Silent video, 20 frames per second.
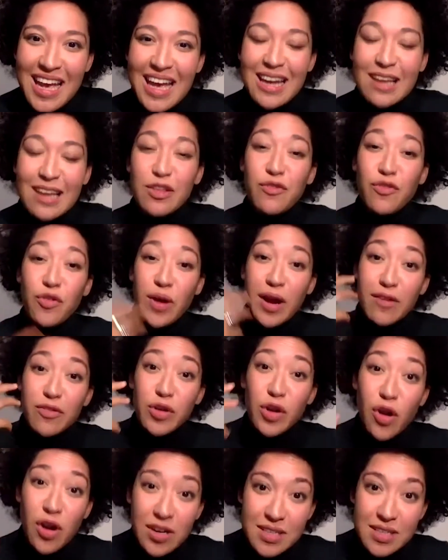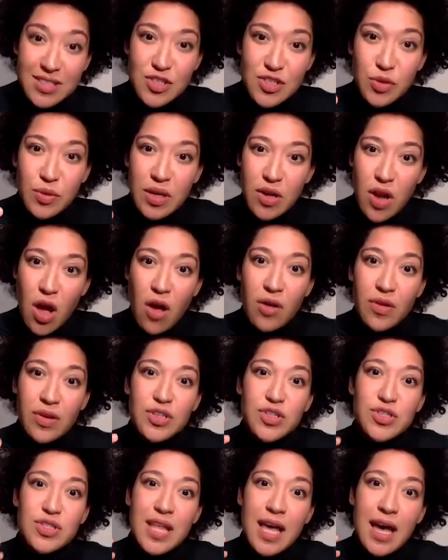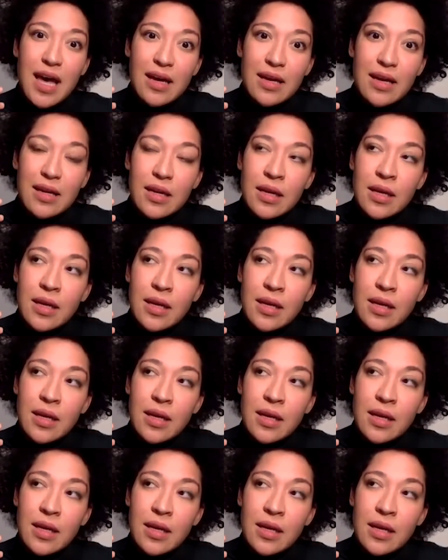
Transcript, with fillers: and I think for every artist to acknowledge that